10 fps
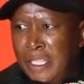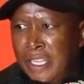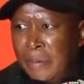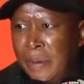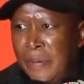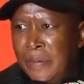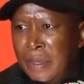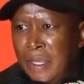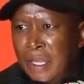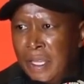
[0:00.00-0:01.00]
Mashaba
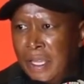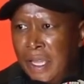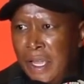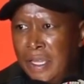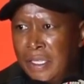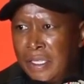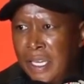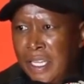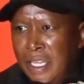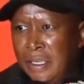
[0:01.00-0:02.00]
is
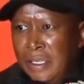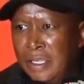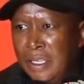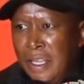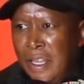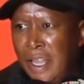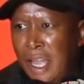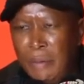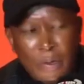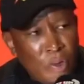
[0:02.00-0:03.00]
taking.
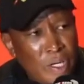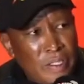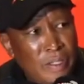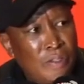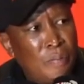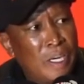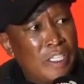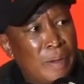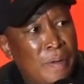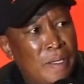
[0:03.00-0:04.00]
I mean, you listen to
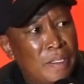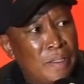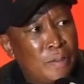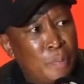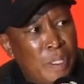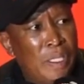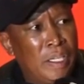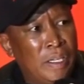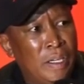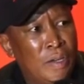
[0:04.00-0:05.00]
Mashaba
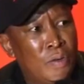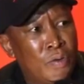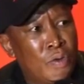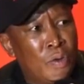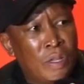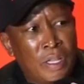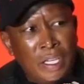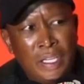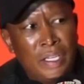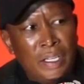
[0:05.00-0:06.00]
speaking, you'll
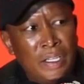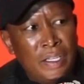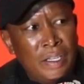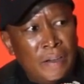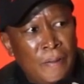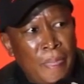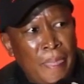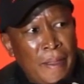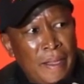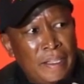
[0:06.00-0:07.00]
think
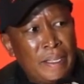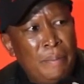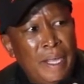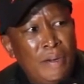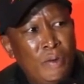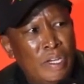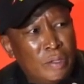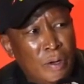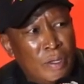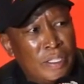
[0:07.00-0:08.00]
it's a man who
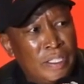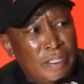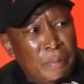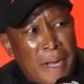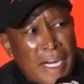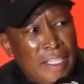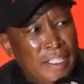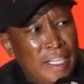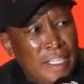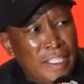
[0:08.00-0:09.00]
has lost his mind.
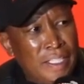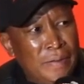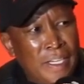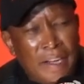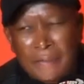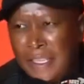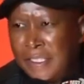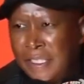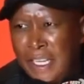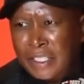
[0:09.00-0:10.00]
He doesn't even have a
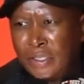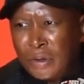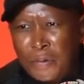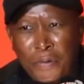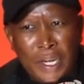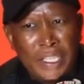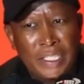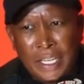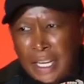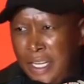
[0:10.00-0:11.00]
sense of what
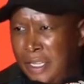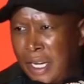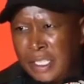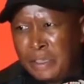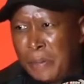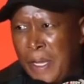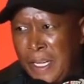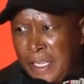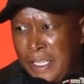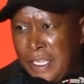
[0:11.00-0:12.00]
is really
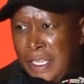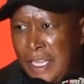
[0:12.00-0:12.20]
transpiring